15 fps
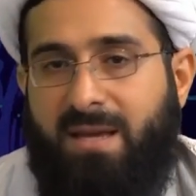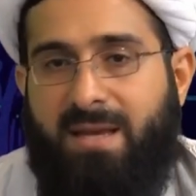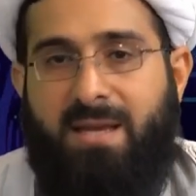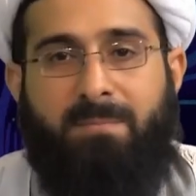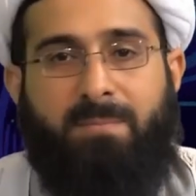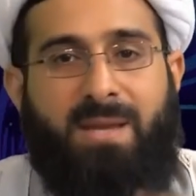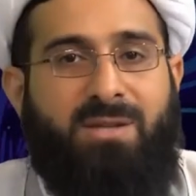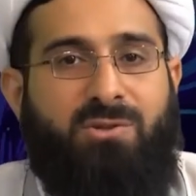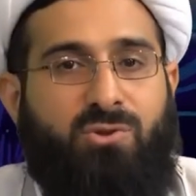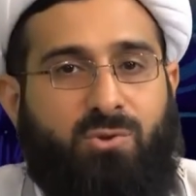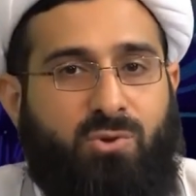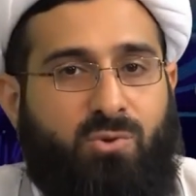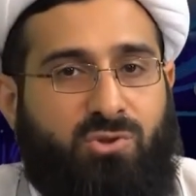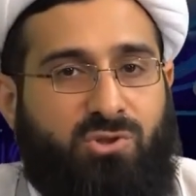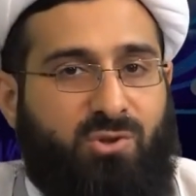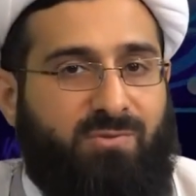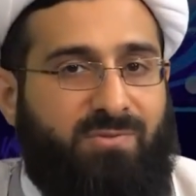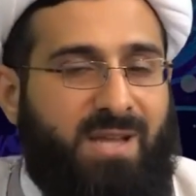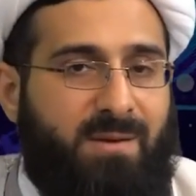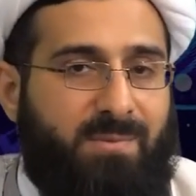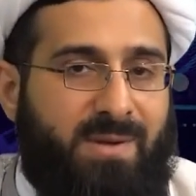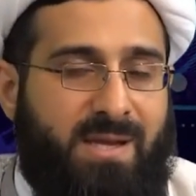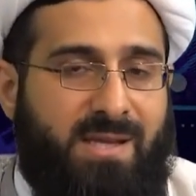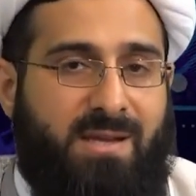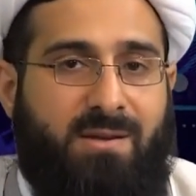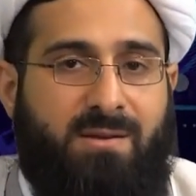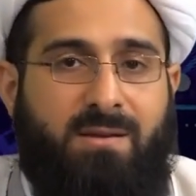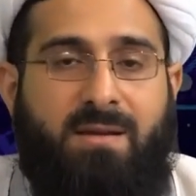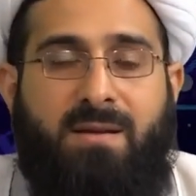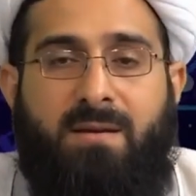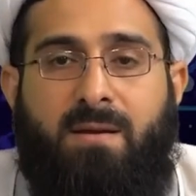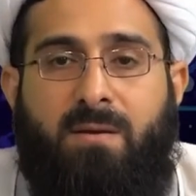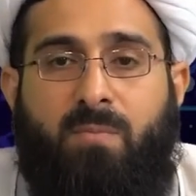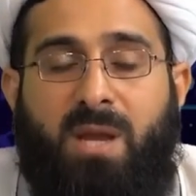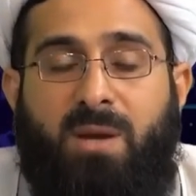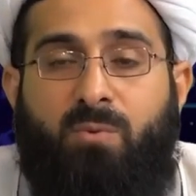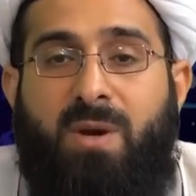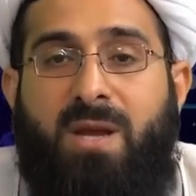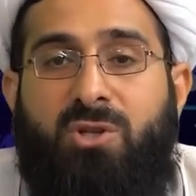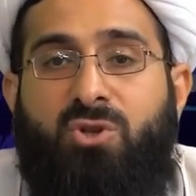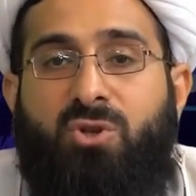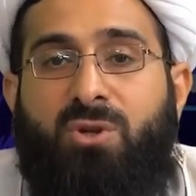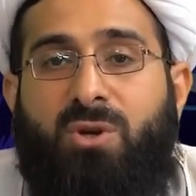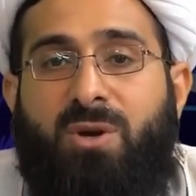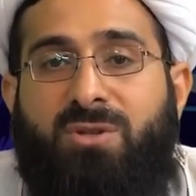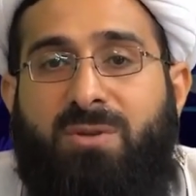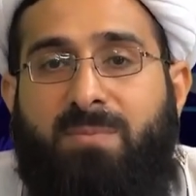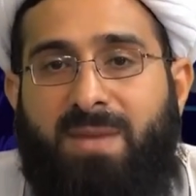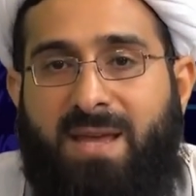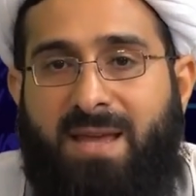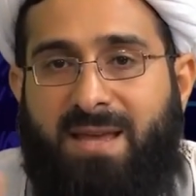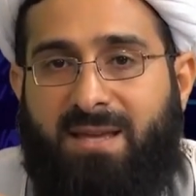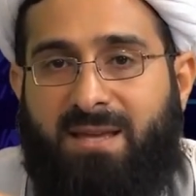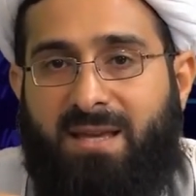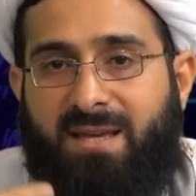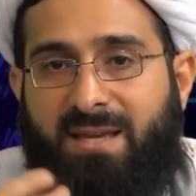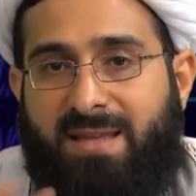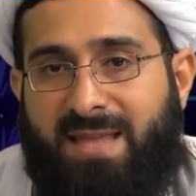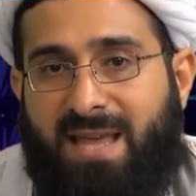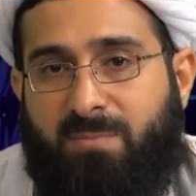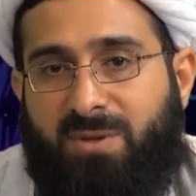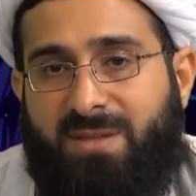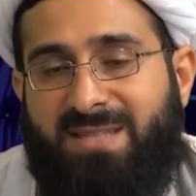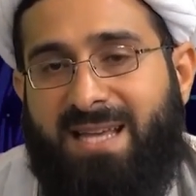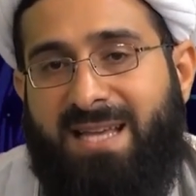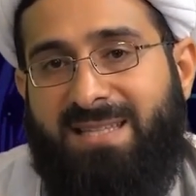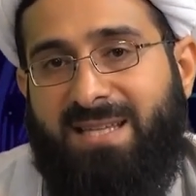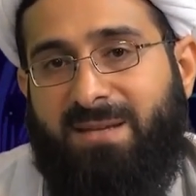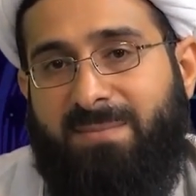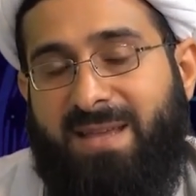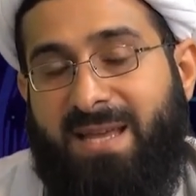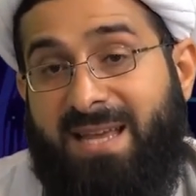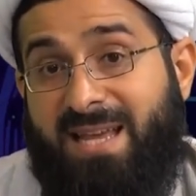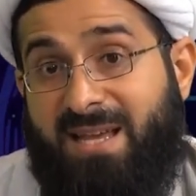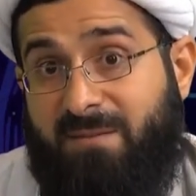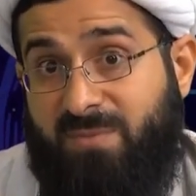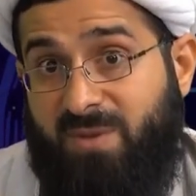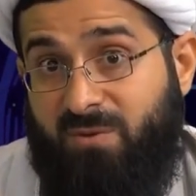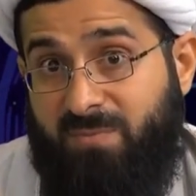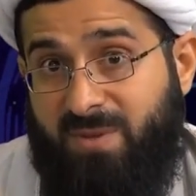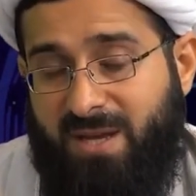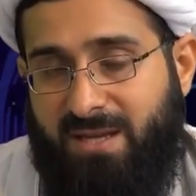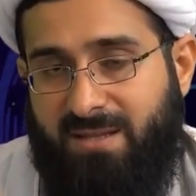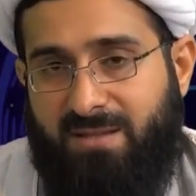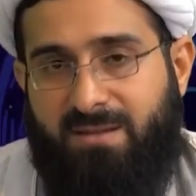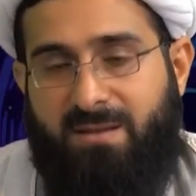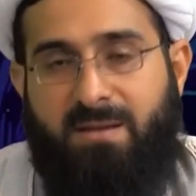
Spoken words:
It makes you lose your family. When one should not speak, they will say something inappropriate.